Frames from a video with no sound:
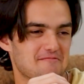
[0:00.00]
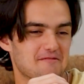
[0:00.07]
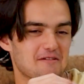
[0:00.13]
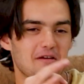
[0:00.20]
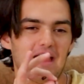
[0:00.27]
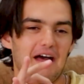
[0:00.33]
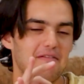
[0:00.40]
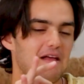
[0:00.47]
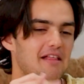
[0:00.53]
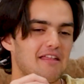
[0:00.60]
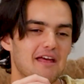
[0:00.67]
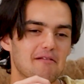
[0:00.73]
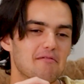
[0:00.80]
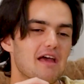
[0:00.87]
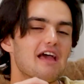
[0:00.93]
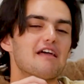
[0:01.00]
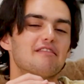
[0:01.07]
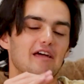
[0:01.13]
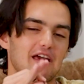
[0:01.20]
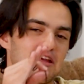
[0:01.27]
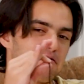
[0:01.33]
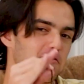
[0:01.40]
So yeah, that's it.
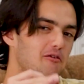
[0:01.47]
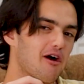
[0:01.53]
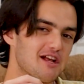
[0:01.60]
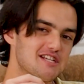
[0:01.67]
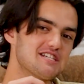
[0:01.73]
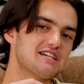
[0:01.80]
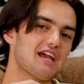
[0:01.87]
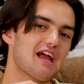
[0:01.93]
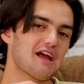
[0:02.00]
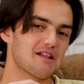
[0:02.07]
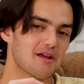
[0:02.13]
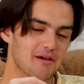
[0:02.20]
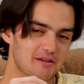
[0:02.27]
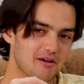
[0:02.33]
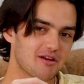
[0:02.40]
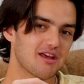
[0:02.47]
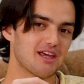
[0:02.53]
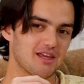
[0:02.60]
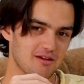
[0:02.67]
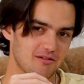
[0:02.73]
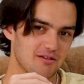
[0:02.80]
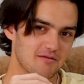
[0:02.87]
Thank you for watching yet another
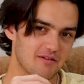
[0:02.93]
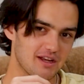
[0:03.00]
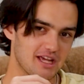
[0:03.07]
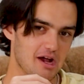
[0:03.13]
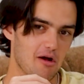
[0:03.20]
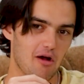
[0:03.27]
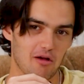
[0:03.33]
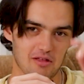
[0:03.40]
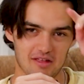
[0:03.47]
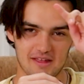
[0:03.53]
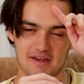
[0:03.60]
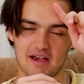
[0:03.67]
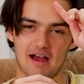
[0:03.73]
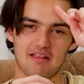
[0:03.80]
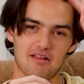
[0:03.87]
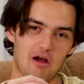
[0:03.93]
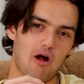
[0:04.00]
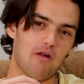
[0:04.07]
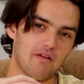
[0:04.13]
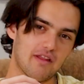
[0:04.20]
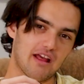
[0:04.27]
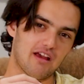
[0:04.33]
YouTube video. I'll see you guys
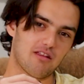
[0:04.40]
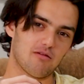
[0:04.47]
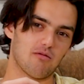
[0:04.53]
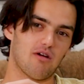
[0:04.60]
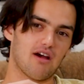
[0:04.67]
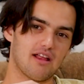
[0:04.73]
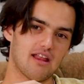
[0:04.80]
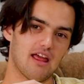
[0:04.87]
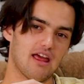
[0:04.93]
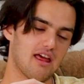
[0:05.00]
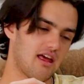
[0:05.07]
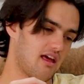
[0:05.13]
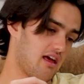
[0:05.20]
all next one.